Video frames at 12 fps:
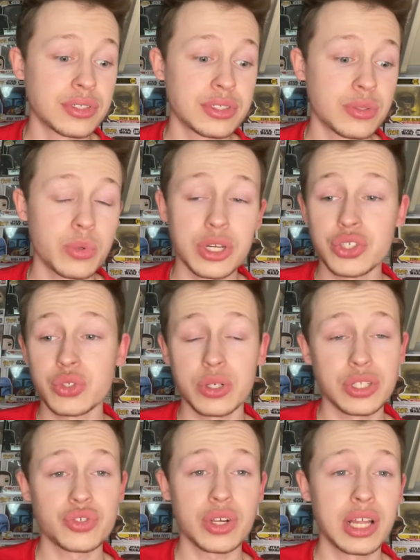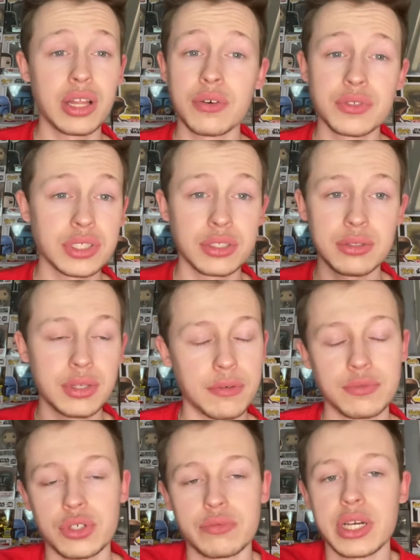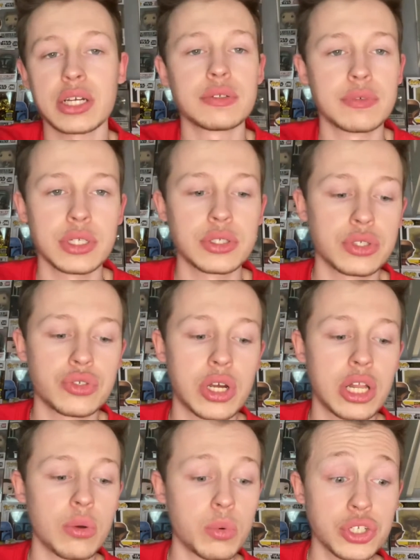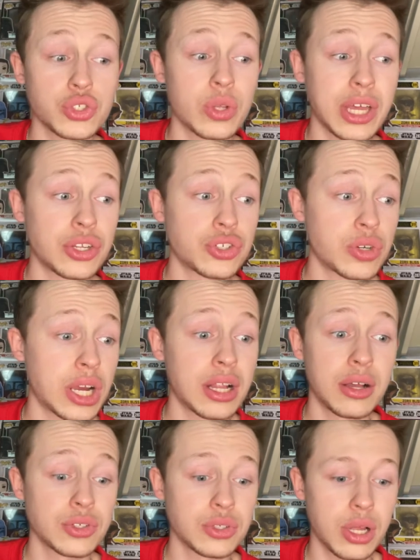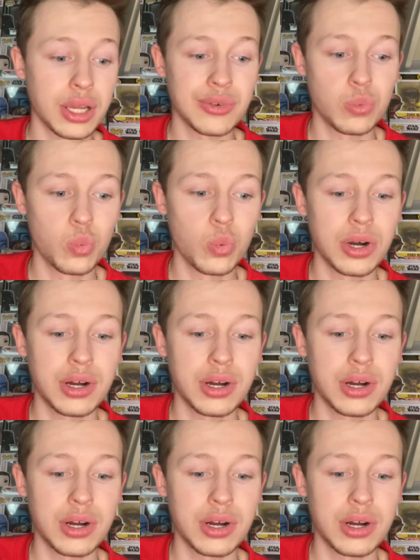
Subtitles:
When I saw it in the trailer, obviously I've done a reaction video to the trailer. When I saw that in the trailer, I was like, what?